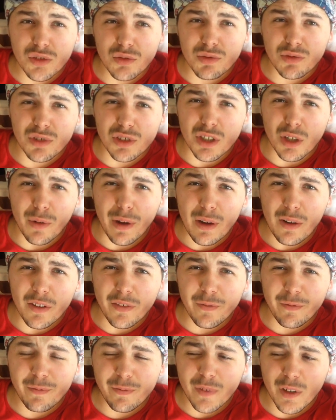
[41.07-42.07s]
So out
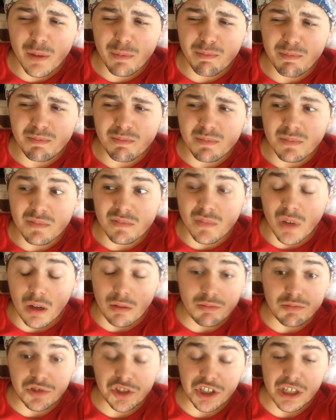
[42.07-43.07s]
of, um,
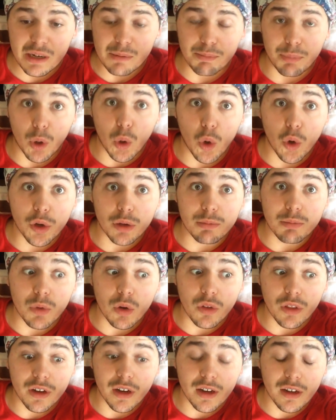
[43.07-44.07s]
well, sheer boredom
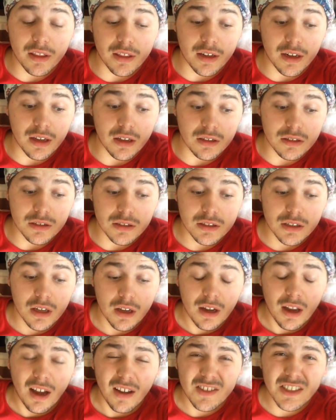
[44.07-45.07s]
more than anything else,
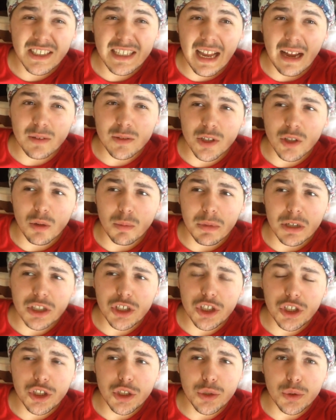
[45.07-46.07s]
I just counted all my
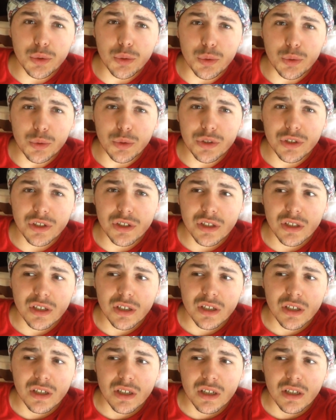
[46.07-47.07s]
shoes.
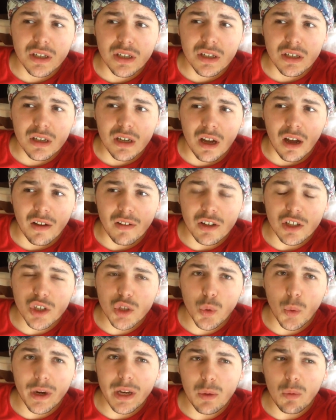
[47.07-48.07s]
I've got
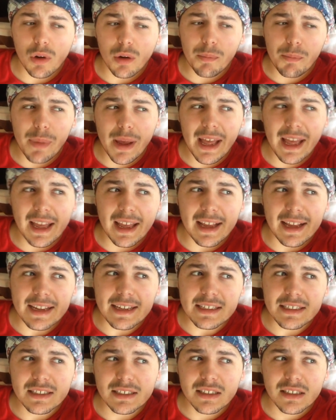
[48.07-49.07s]
21
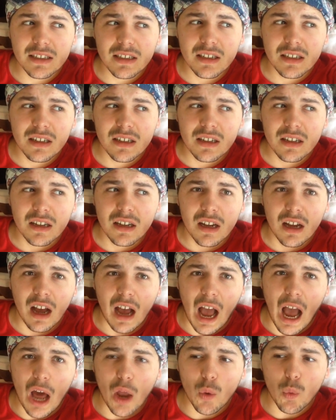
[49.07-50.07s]
pairs
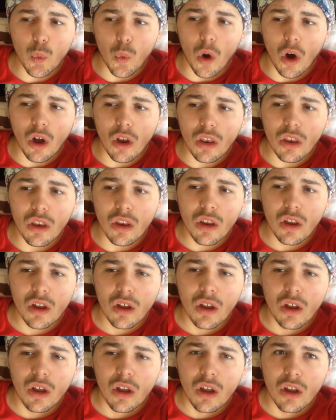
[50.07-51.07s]
and one
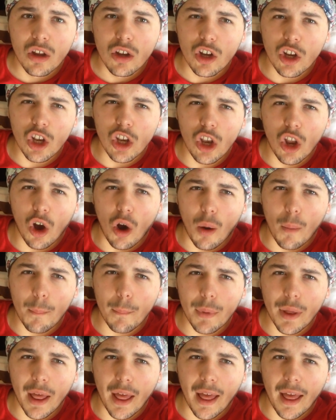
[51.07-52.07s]

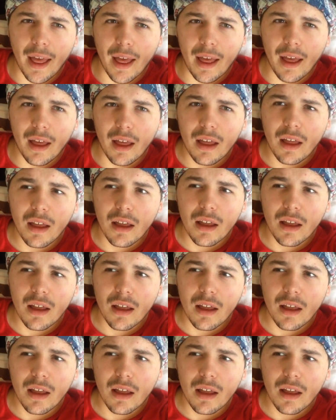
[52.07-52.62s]
not pair.